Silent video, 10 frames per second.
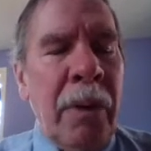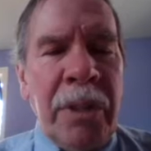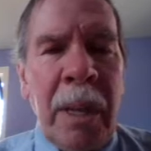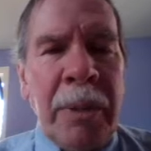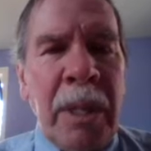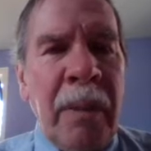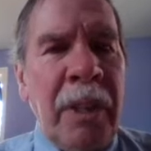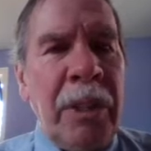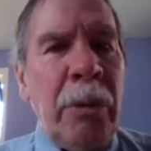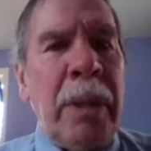First
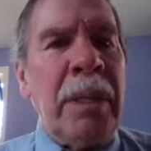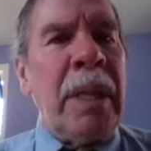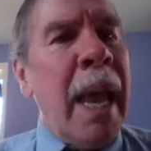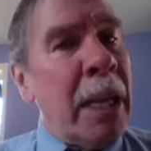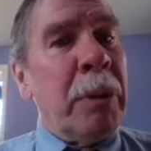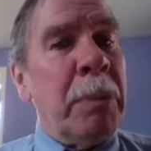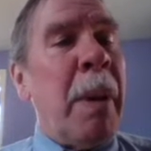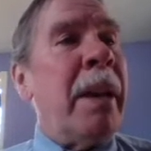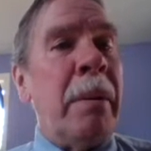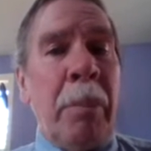substantive issue is, has
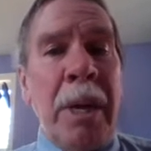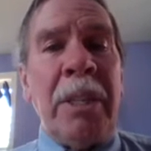respondent